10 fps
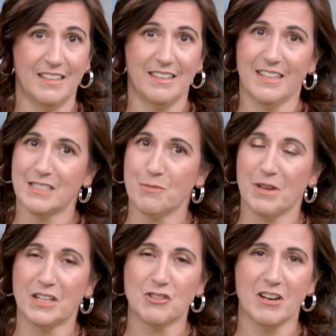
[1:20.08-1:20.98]
That's the
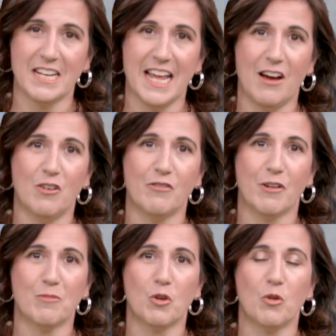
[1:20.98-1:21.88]
big trend now,
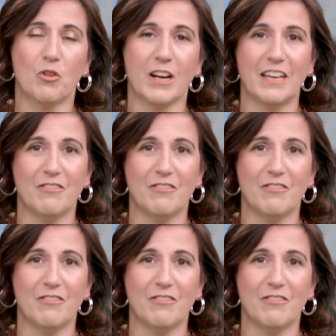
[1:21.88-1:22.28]
from cricket